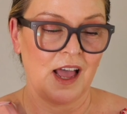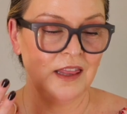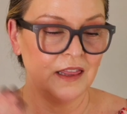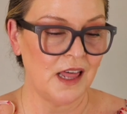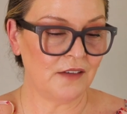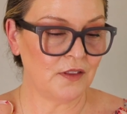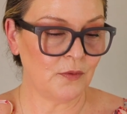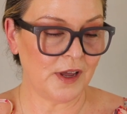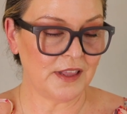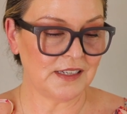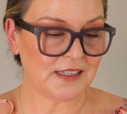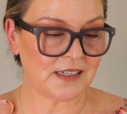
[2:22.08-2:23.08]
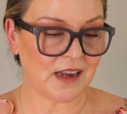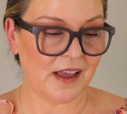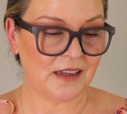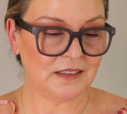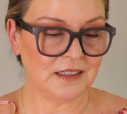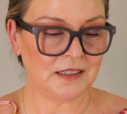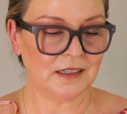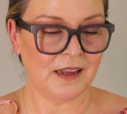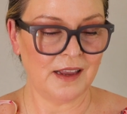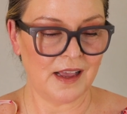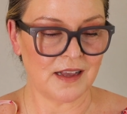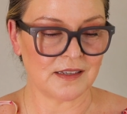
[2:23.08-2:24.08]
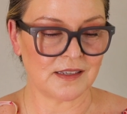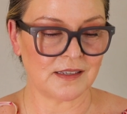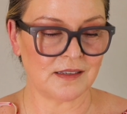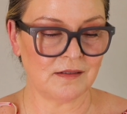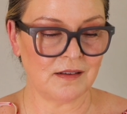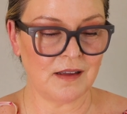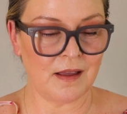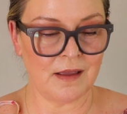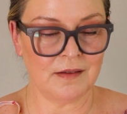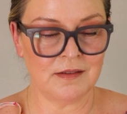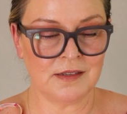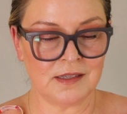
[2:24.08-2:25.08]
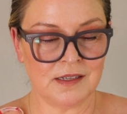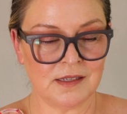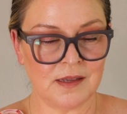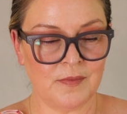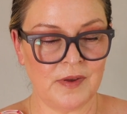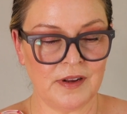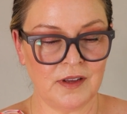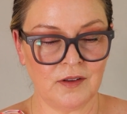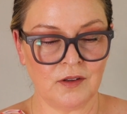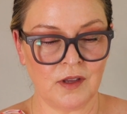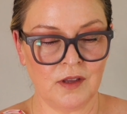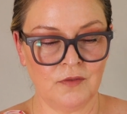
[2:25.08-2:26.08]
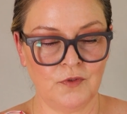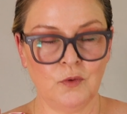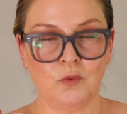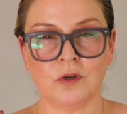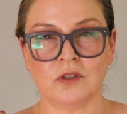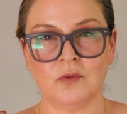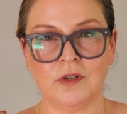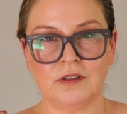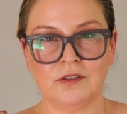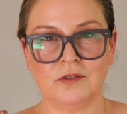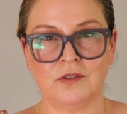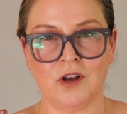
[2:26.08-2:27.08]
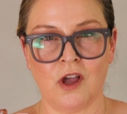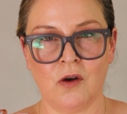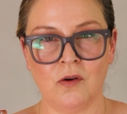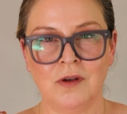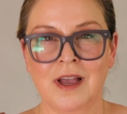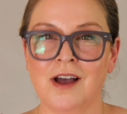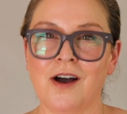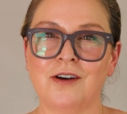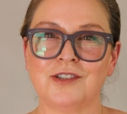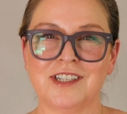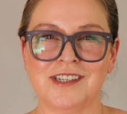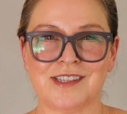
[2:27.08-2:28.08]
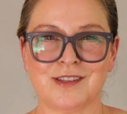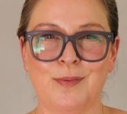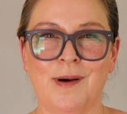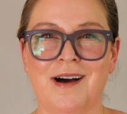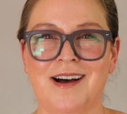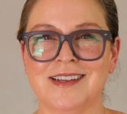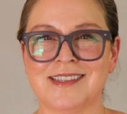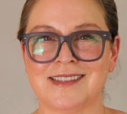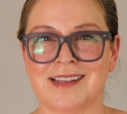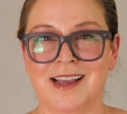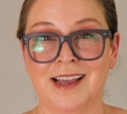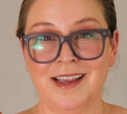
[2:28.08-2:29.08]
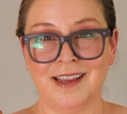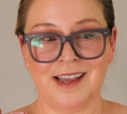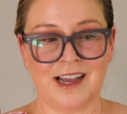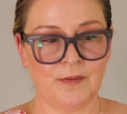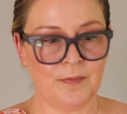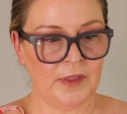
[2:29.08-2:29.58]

I love the way they styled it. Yes. Is this somebody, if you worked with, you'd know, oh, she's the boss. Yeah.